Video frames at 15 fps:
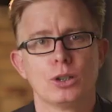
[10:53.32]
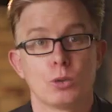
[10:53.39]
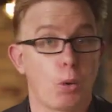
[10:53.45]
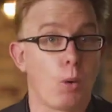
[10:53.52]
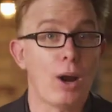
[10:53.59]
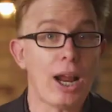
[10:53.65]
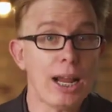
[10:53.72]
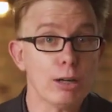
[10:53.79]

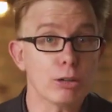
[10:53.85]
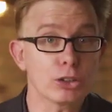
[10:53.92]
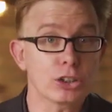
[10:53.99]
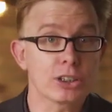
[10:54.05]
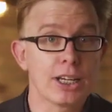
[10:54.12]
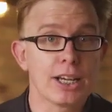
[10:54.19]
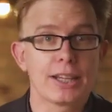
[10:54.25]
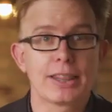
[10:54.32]
Or
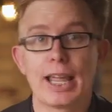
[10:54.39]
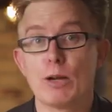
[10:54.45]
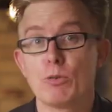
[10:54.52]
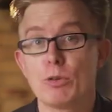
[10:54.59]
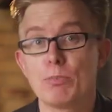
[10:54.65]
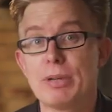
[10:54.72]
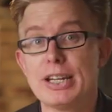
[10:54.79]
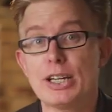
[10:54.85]
else there
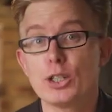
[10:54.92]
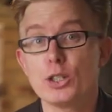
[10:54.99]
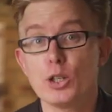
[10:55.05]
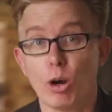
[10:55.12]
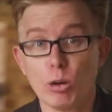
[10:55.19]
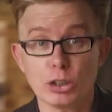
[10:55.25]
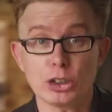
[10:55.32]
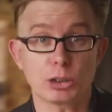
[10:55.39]
would be
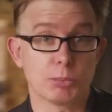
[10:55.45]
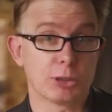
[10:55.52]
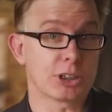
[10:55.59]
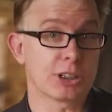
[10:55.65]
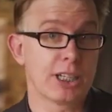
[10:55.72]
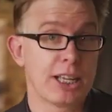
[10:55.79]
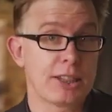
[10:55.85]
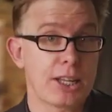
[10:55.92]

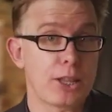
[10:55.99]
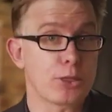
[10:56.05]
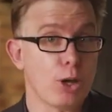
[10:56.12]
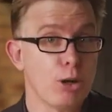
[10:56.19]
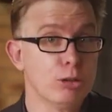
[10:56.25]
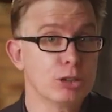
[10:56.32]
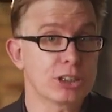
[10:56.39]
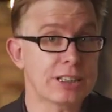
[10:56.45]
acknowledgement that
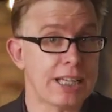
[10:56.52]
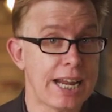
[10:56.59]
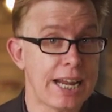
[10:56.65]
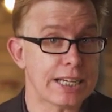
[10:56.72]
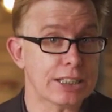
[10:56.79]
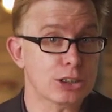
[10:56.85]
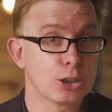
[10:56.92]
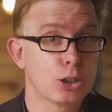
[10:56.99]
those
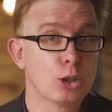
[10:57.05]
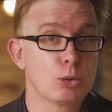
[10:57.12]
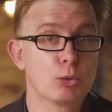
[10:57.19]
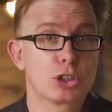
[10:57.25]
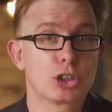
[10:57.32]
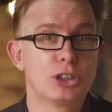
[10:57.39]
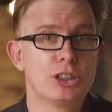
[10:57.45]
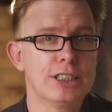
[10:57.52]
texts
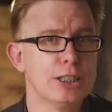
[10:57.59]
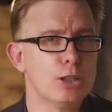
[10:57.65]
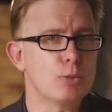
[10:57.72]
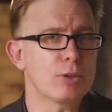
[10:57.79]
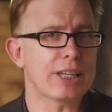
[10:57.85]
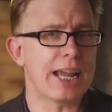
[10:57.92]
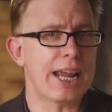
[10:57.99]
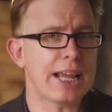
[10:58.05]
which deal
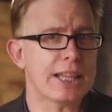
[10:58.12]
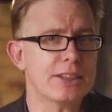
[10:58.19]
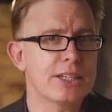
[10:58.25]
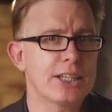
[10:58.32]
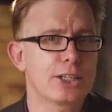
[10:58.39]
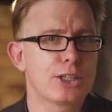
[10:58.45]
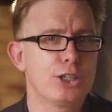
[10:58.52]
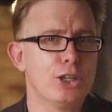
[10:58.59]
with
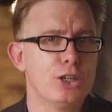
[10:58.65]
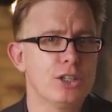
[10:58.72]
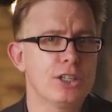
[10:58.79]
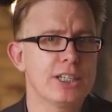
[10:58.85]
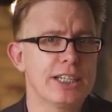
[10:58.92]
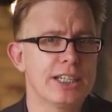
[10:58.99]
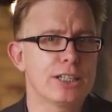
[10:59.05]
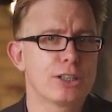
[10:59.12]
ethnic
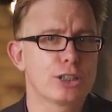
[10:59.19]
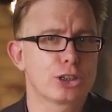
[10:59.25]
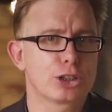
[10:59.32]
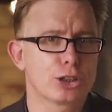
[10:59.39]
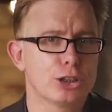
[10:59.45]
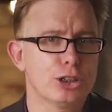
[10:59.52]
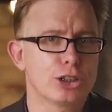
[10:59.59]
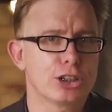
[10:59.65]
unity in the
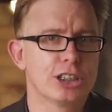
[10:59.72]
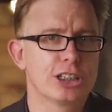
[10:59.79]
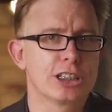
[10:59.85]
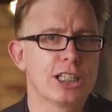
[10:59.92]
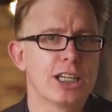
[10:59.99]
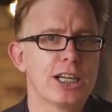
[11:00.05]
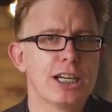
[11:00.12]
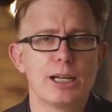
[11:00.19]

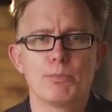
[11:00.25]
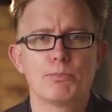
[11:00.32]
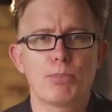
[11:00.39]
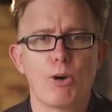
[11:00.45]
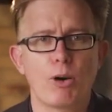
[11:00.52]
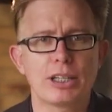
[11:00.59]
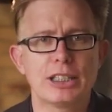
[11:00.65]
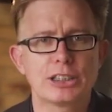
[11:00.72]
churches
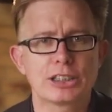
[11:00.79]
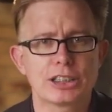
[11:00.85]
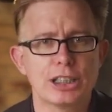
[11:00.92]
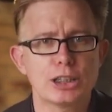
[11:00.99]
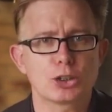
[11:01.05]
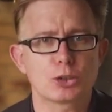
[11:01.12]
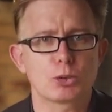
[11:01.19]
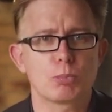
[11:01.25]
embody
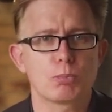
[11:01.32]
central